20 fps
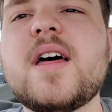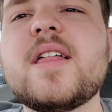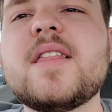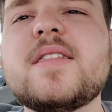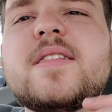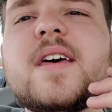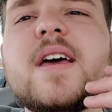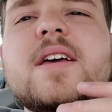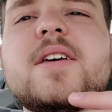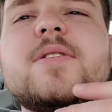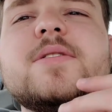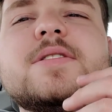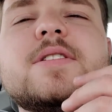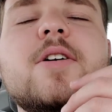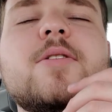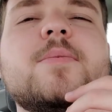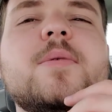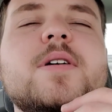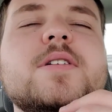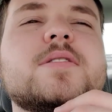Thank you
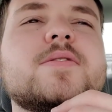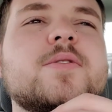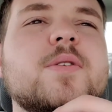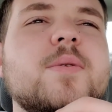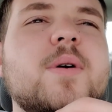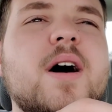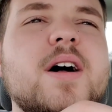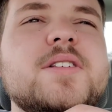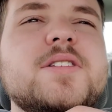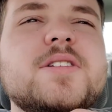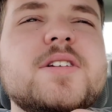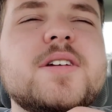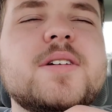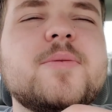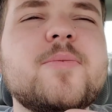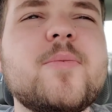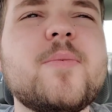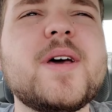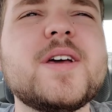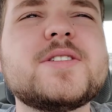so much for
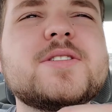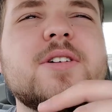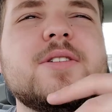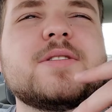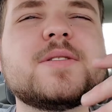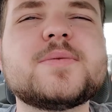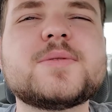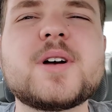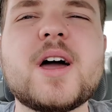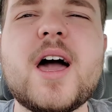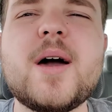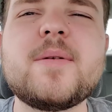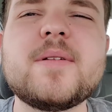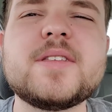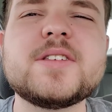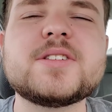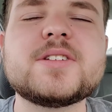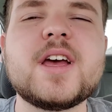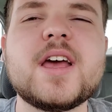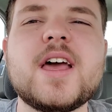watching. Make sure you subscribe to
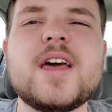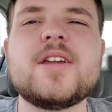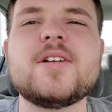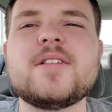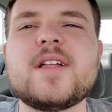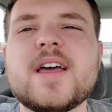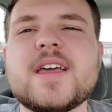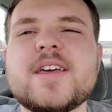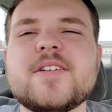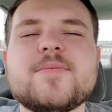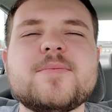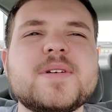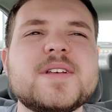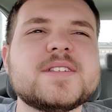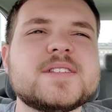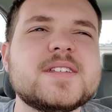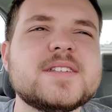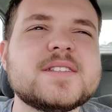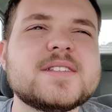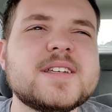this channel. I give
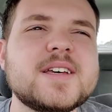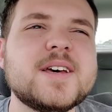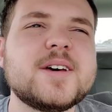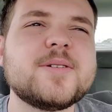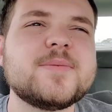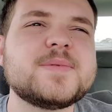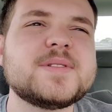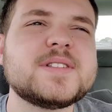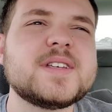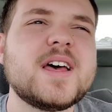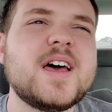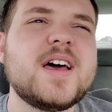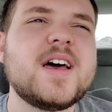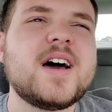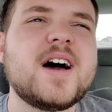business tips.